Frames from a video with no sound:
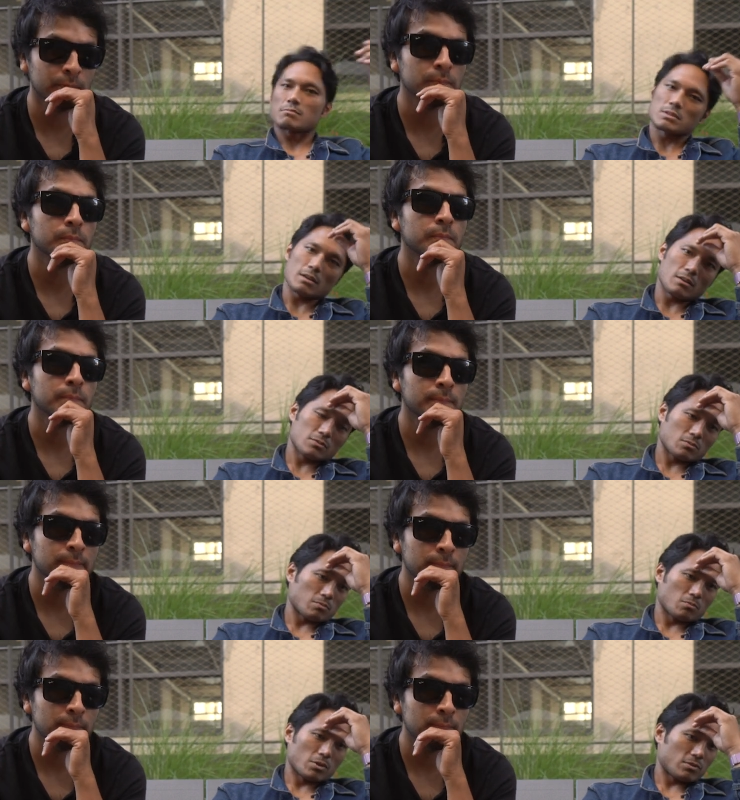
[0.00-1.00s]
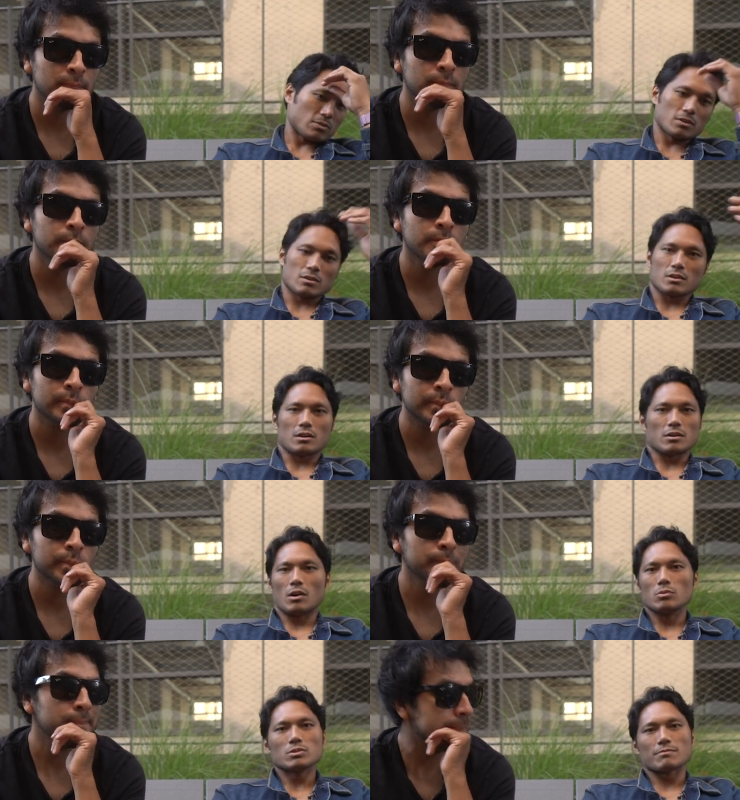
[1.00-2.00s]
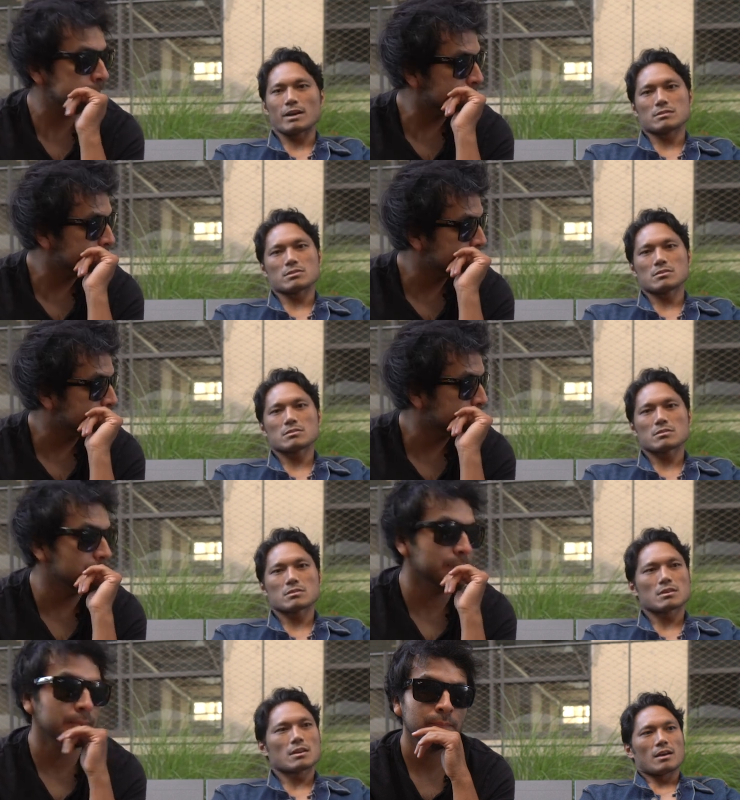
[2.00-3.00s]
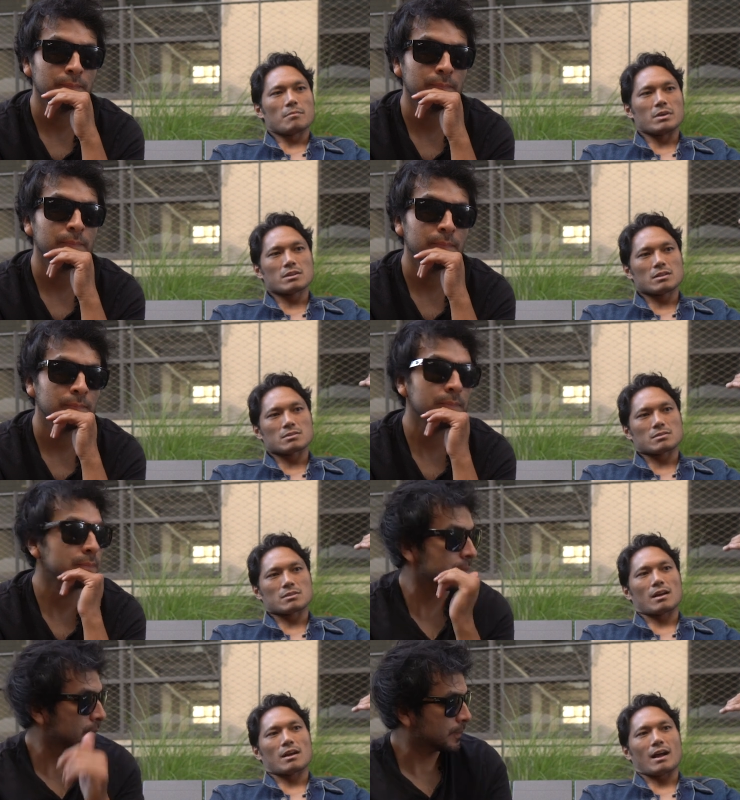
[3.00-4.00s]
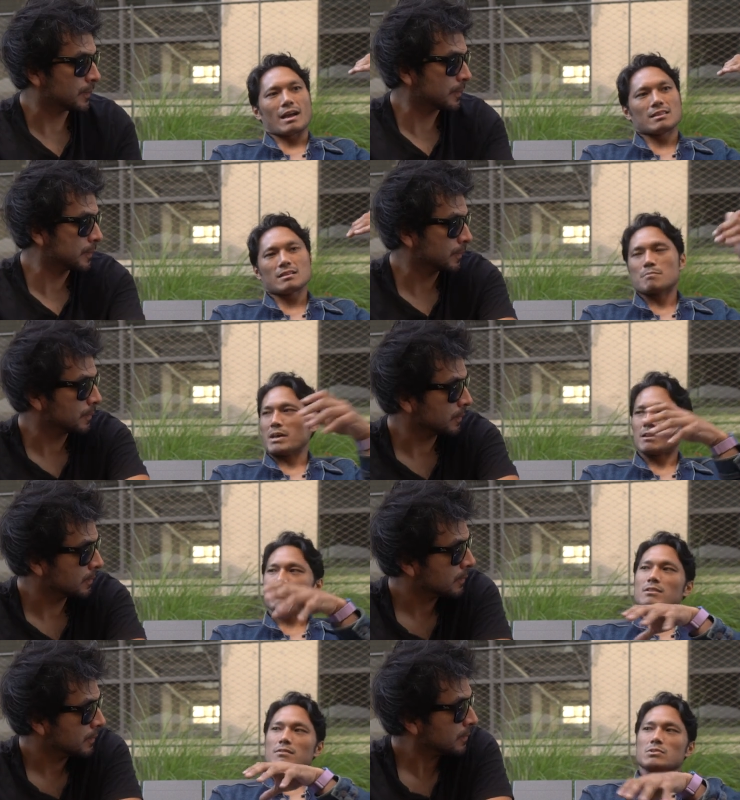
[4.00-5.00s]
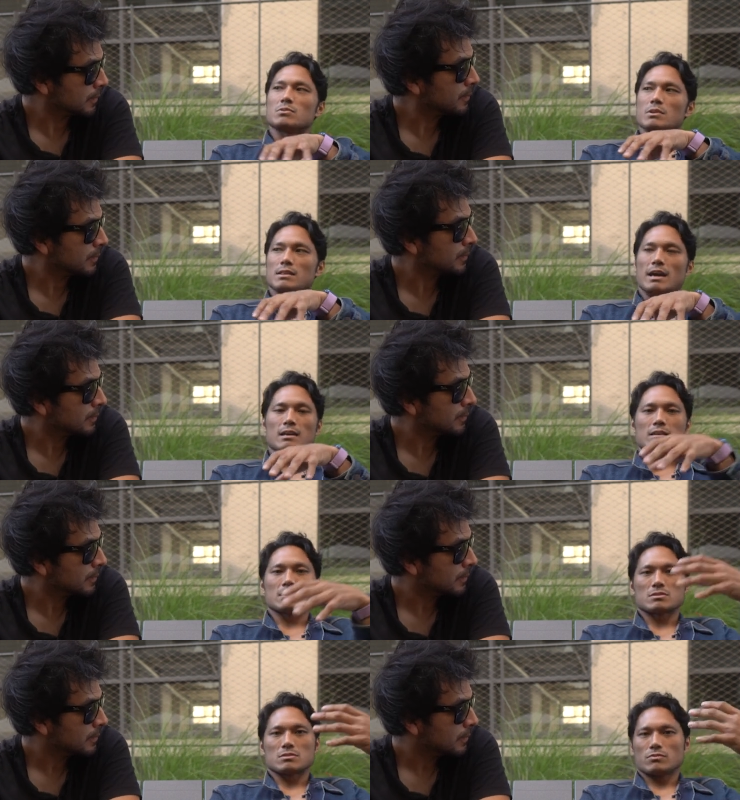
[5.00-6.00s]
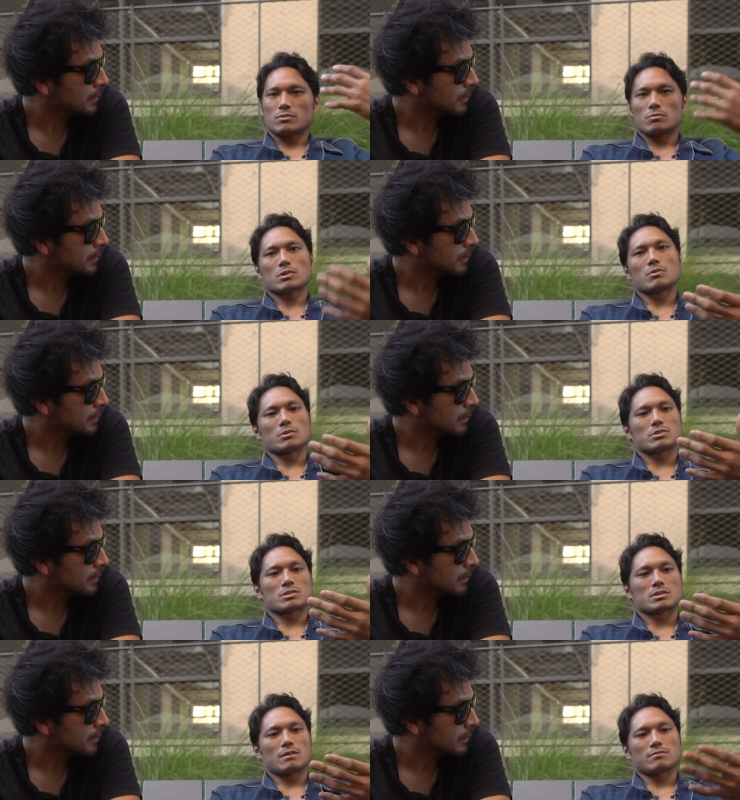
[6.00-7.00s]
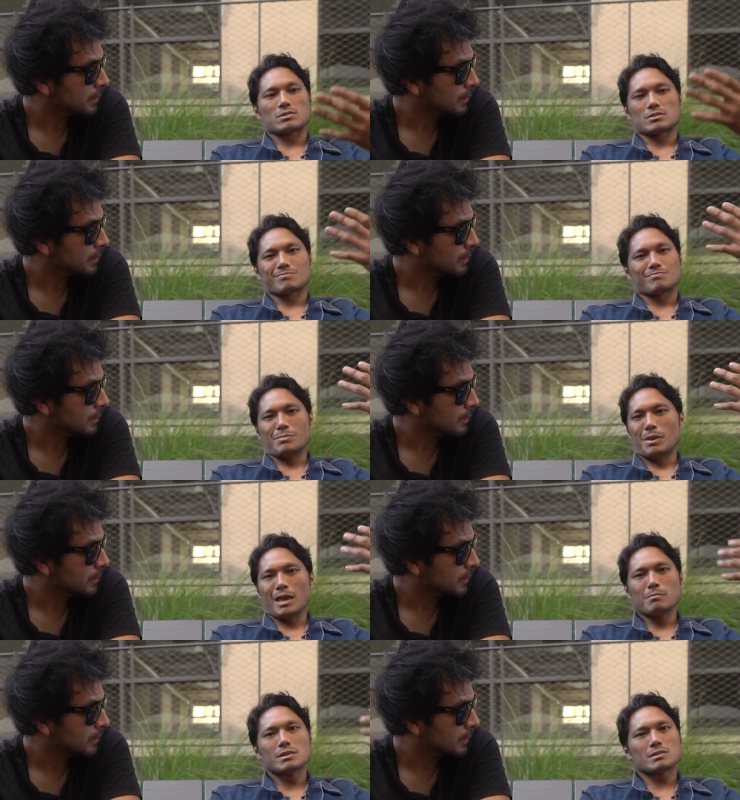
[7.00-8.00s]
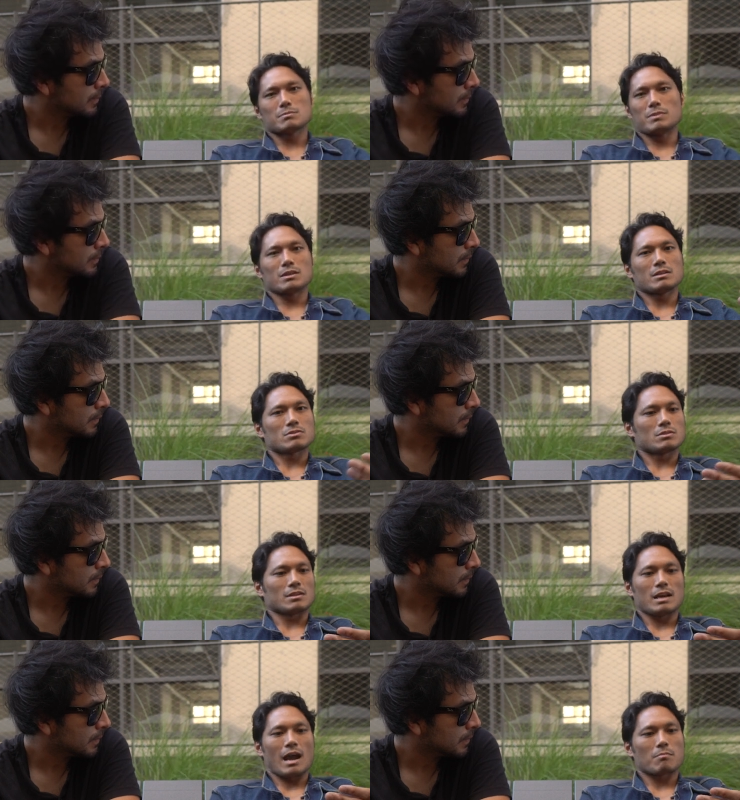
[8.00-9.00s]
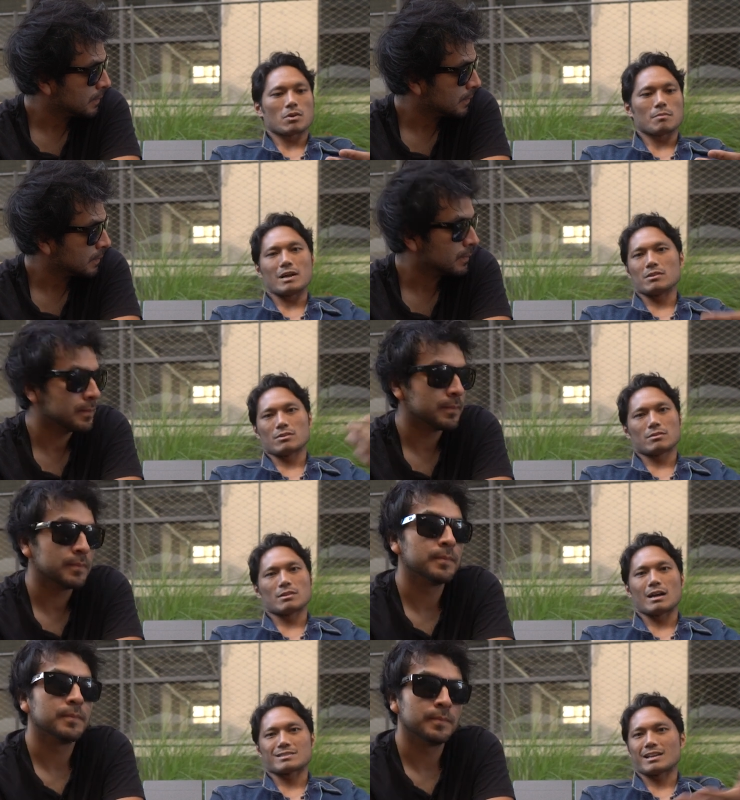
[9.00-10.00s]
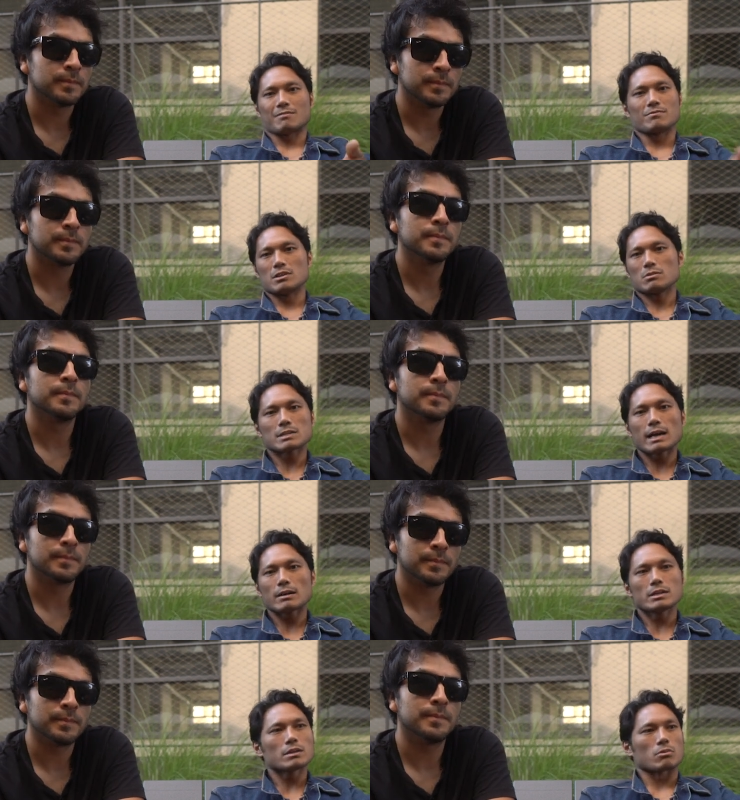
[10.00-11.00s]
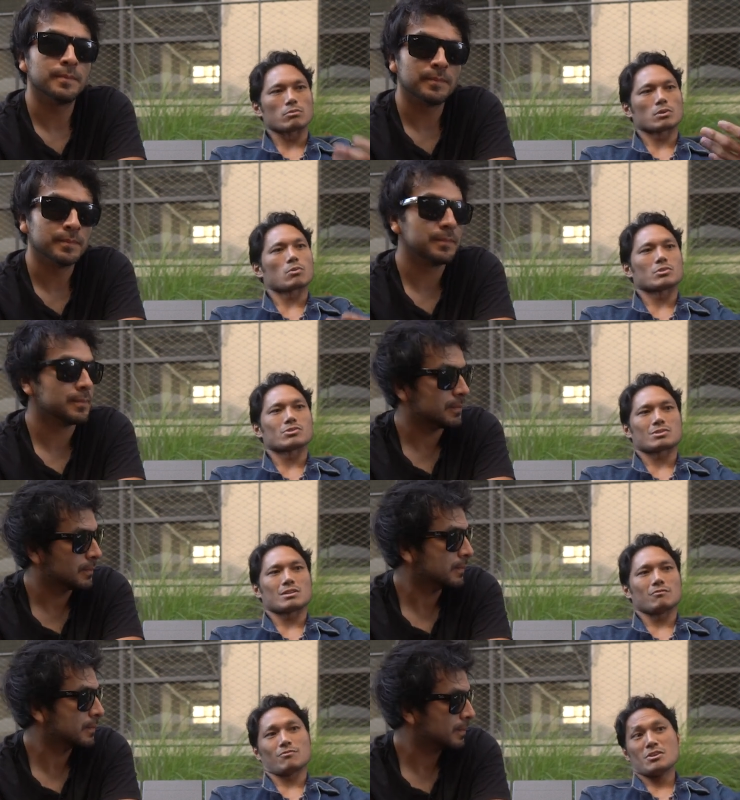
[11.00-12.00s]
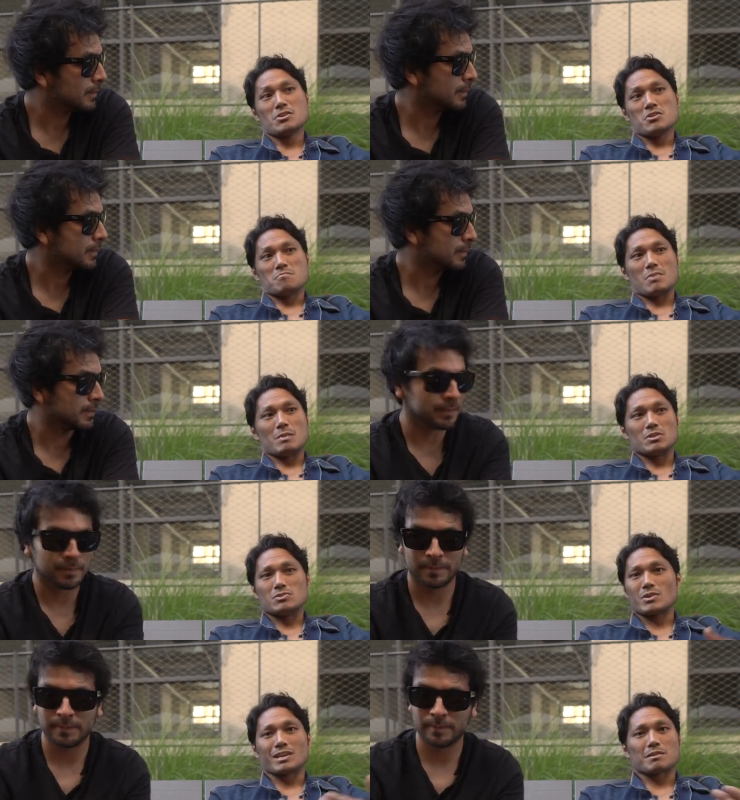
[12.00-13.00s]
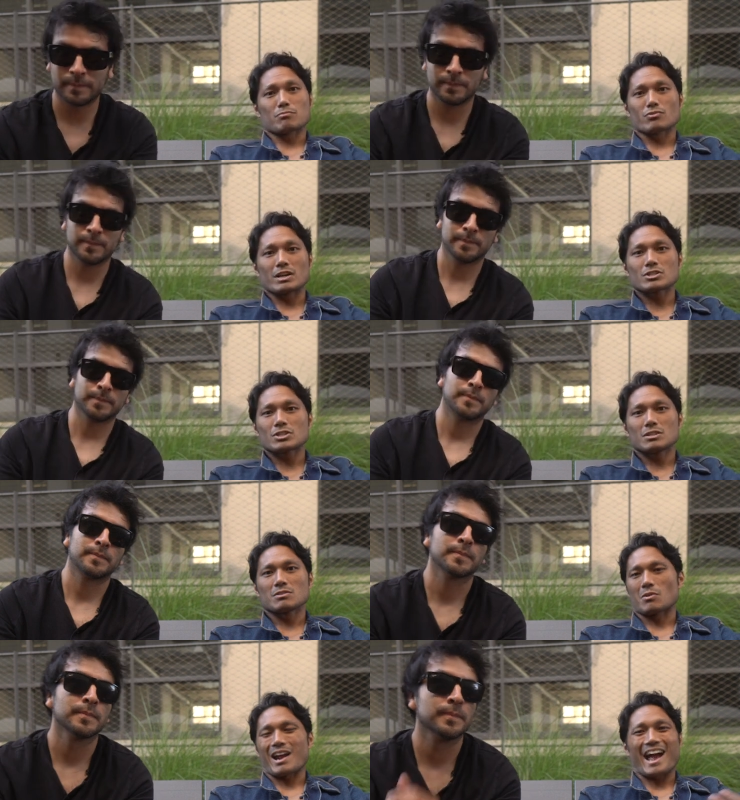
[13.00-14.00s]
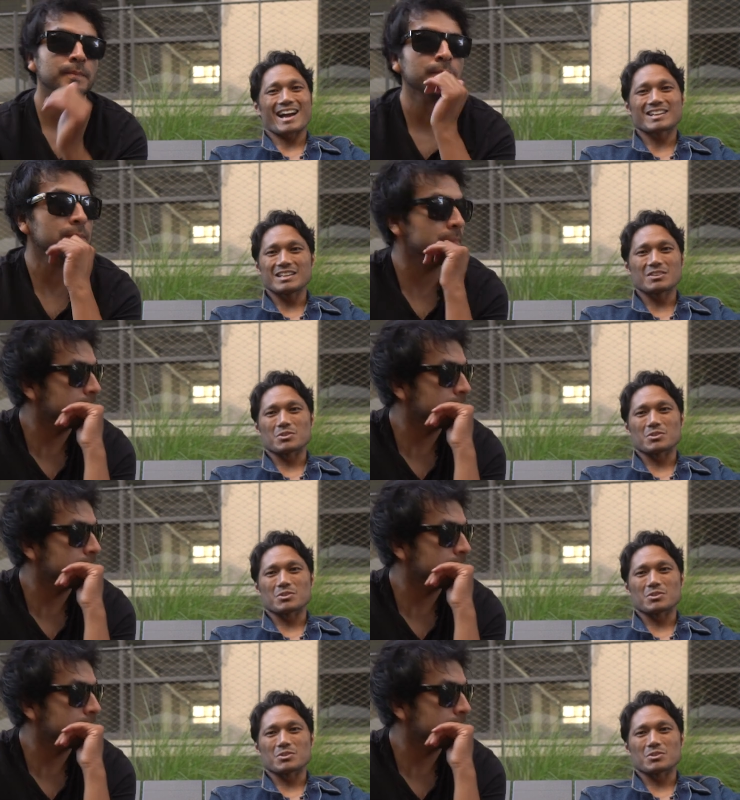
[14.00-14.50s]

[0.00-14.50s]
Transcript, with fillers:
Speaker 1: themselves with their own devices, because I think the benefit of doing that is if you record yourself just maybe speaking to the camera about your thoughts, like a video diary, or record yourself maybe doing an impression or acting